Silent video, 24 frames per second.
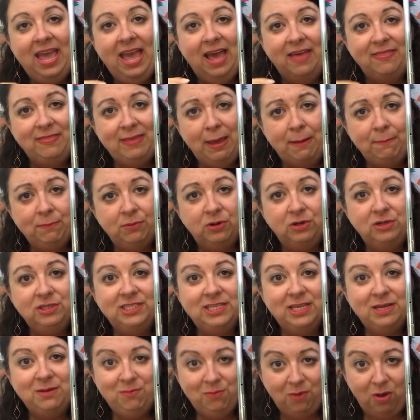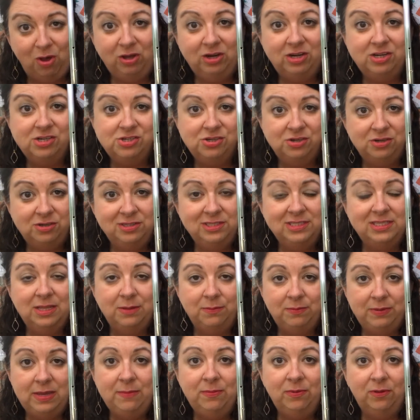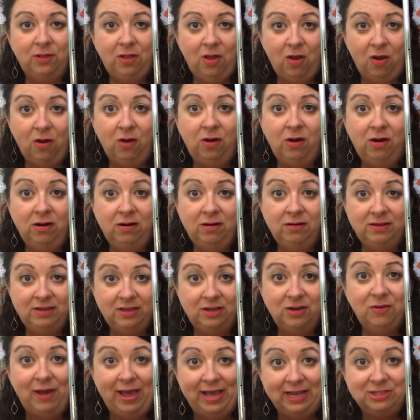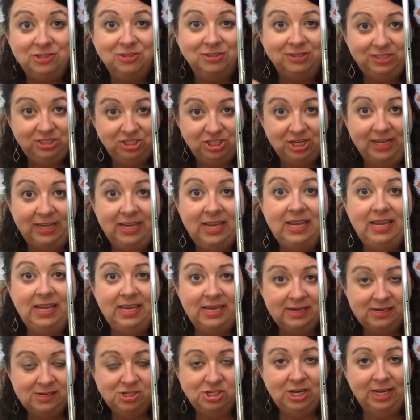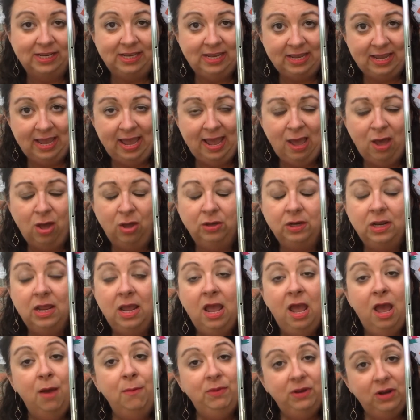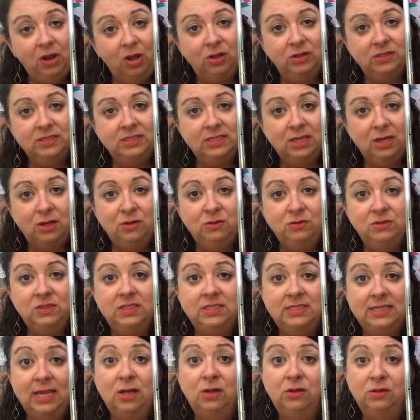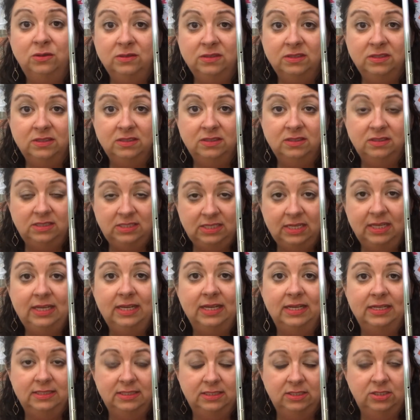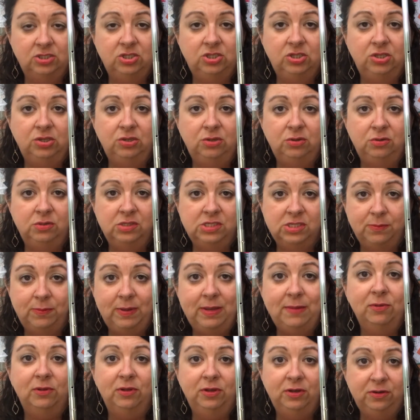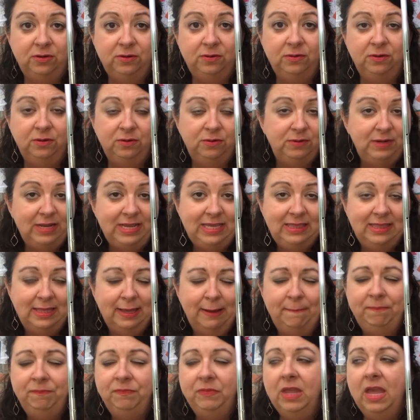and that person monitors that people are, actually checking in and checking out, but also sells tickets to people who need them.